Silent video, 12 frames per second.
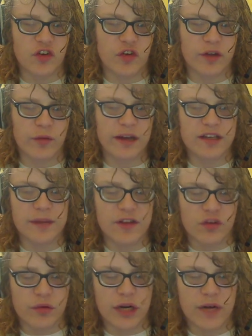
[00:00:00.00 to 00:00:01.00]
just like
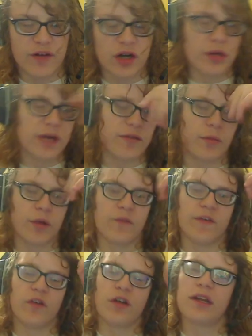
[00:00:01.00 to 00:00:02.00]
YTPs or whatever, whatever I'm really
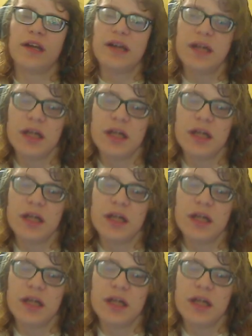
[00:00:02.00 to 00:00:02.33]
feeling.